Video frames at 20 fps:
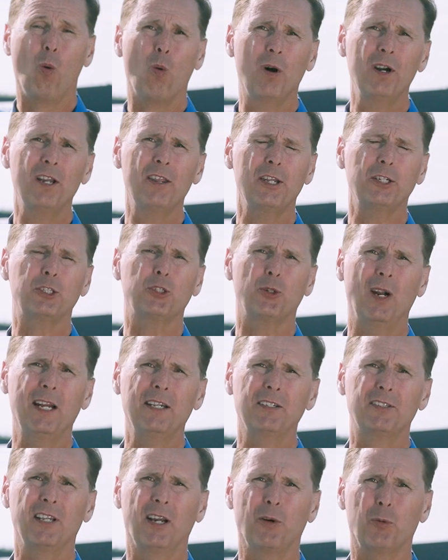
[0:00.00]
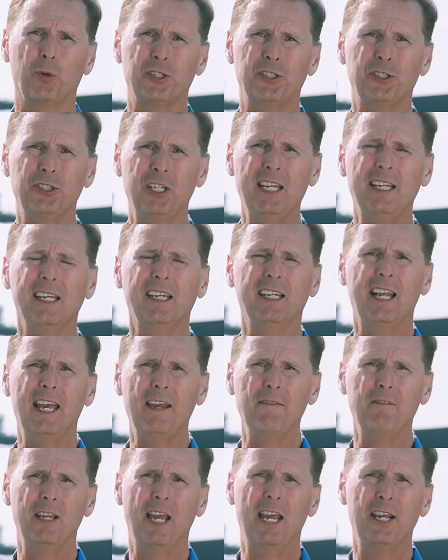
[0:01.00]
One of the trends that we're seeing in
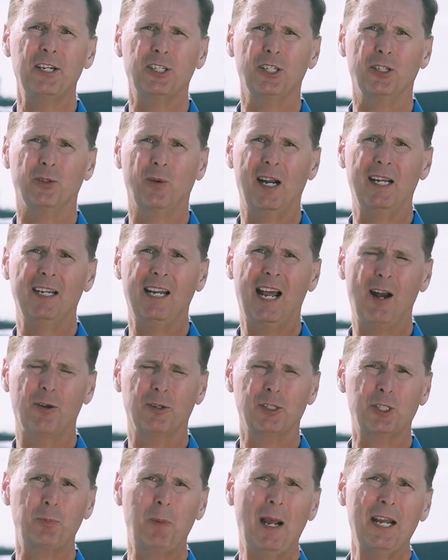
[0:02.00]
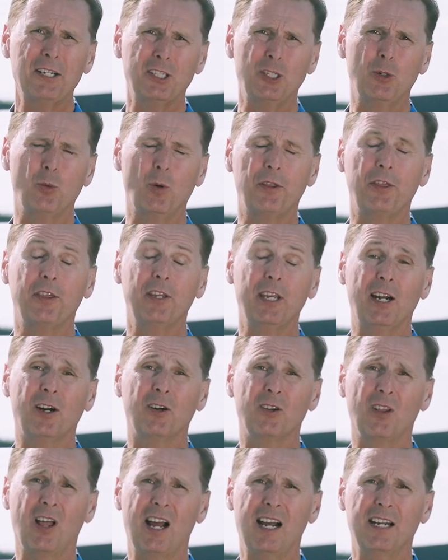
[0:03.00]
aviation right now, especially with the
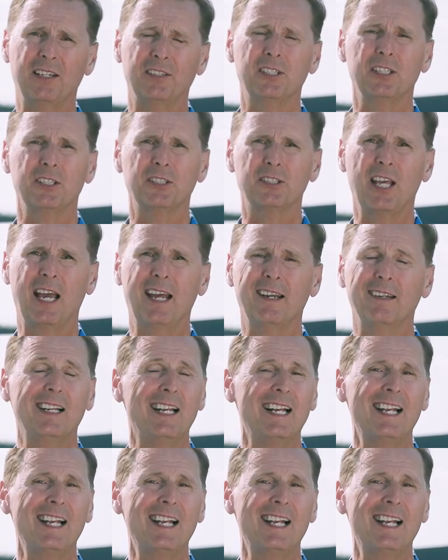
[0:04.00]
airlines, is that